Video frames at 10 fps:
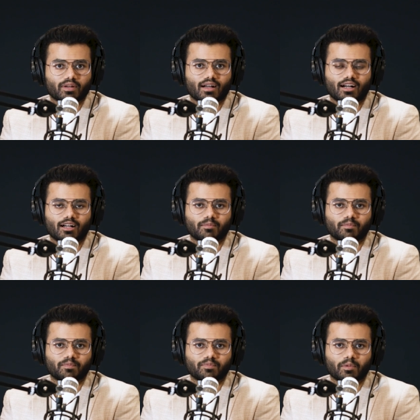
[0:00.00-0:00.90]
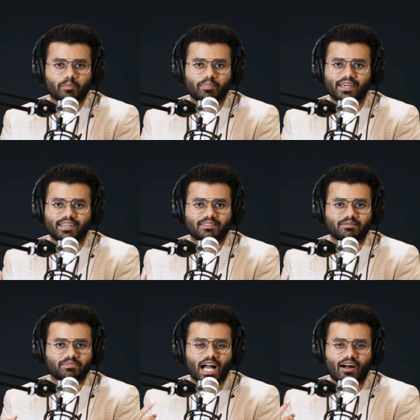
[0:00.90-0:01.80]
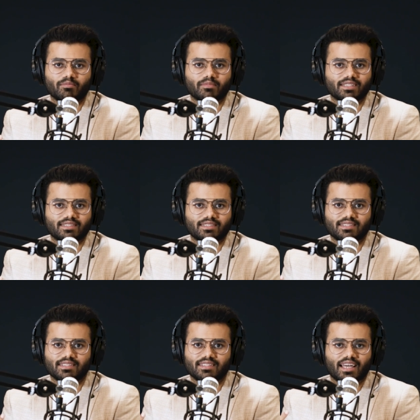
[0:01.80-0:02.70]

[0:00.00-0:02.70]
um, be it governments,